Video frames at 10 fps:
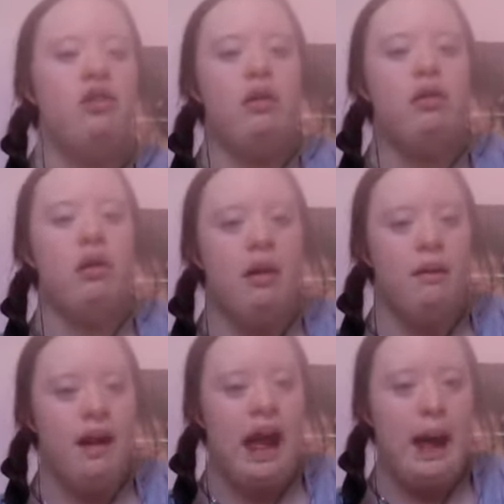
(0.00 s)
to who
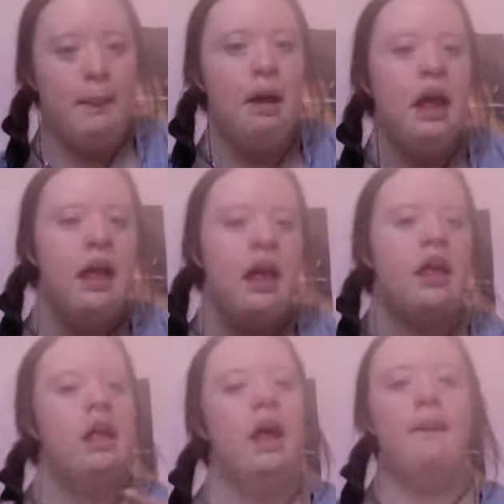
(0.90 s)
I am.
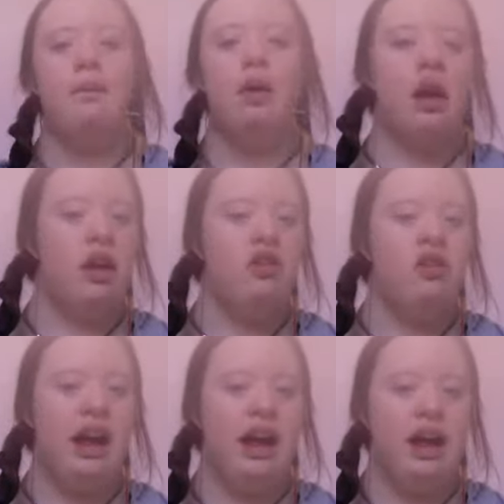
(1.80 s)
I'm not going to
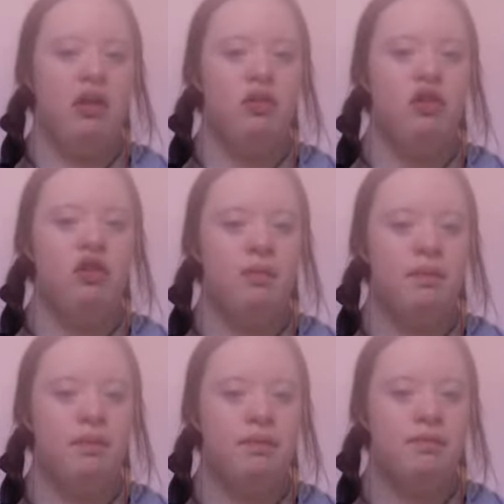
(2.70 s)
change.
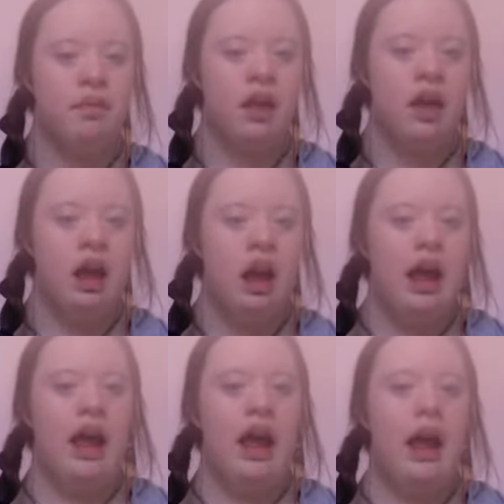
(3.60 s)

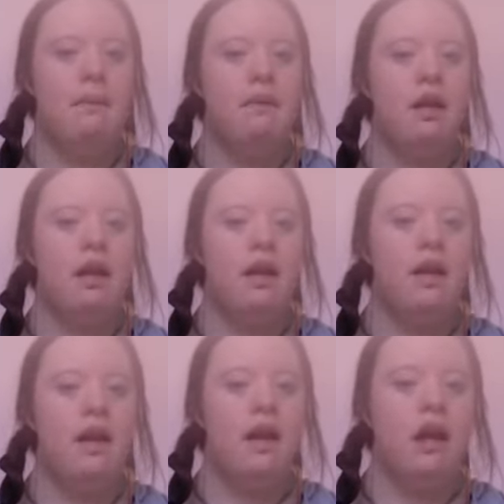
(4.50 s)
I
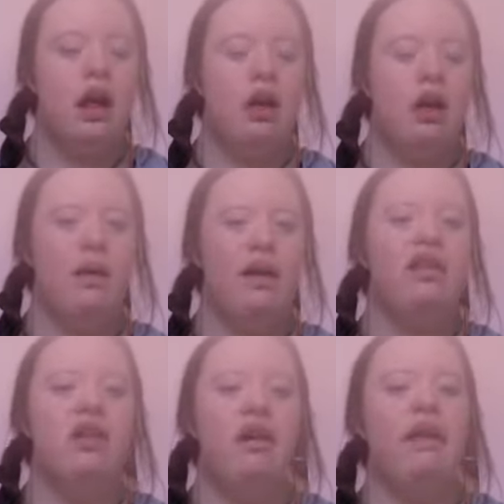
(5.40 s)
always
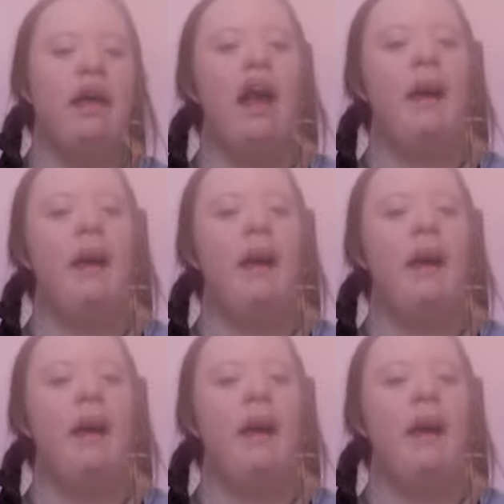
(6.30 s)
will know that